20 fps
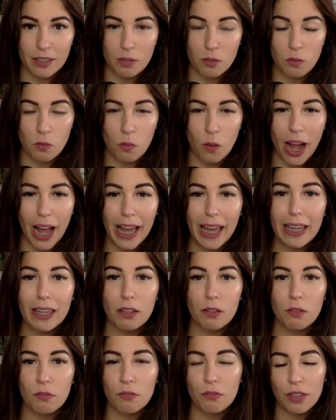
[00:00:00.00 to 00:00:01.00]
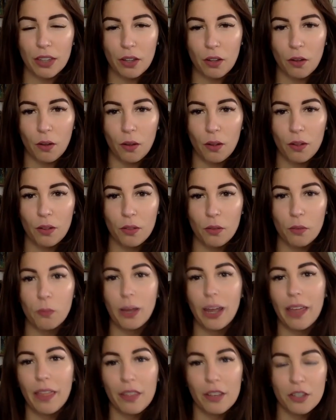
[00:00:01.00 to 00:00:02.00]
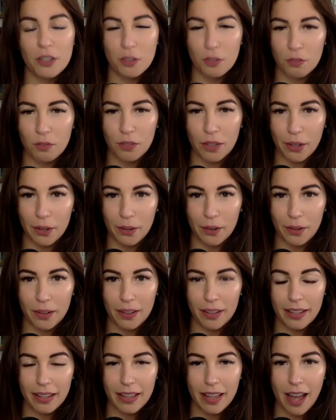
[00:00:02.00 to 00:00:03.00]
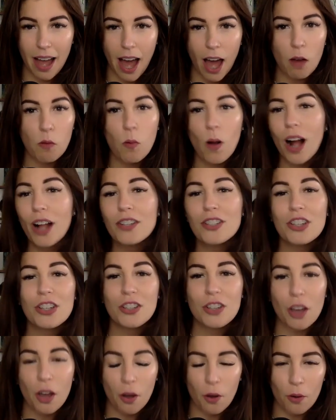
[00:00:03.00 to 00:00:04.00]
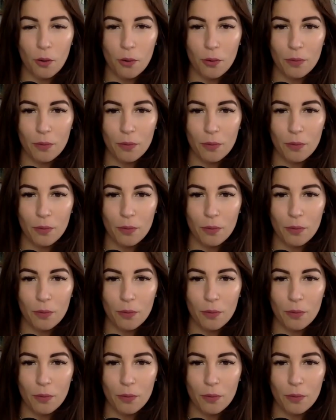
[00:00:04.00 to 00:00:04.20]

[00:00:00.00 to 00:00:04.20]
why you feel the way that you feel. I want to know.